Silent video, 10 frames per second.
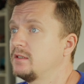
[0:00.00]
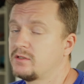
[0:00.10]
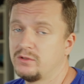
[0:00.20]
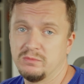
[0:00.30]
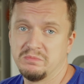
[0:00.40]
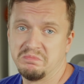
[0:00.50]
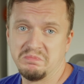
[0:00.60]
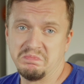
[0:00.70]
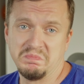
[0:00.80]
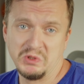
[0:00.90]
So
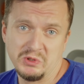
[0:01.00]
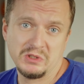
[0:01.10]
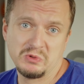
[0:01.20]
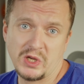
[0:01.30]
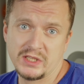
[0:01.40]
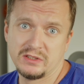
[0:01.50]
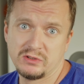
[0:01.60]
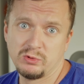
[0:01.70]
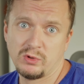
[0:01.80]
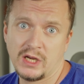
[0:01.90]
you need to add
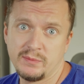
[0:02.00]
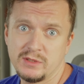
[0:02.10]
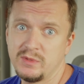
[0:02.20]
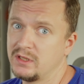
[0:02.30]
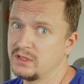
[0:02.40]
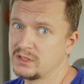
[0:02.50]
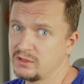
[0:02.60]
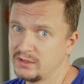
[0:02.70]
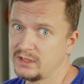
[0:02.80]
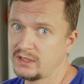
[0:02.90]
it to IMDb. It's
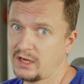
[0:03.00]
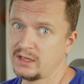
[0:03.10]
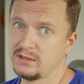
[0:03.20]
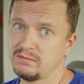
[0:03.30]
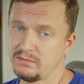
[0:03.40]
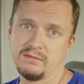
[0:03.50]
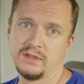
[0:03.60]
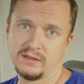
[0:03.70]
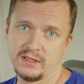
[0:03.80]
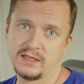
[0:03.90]
not that hard.
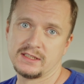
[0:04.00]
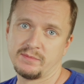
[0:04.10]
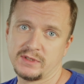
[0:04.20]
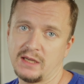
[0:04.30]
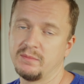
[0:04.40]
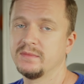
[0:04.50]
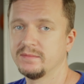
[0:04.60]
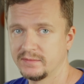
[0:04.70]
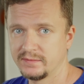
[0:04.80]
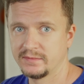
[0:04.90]
It takes some time.
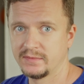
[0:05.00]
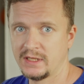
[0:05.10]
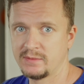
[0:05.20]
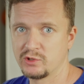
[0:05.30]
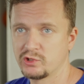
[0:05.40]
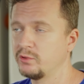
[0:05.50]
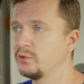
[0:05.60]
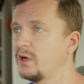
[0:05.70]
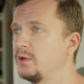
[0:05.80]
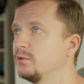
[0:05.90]
Let me show
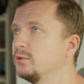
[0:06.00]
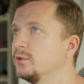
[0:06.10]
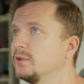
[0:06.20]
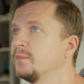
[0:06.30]
you how to do it.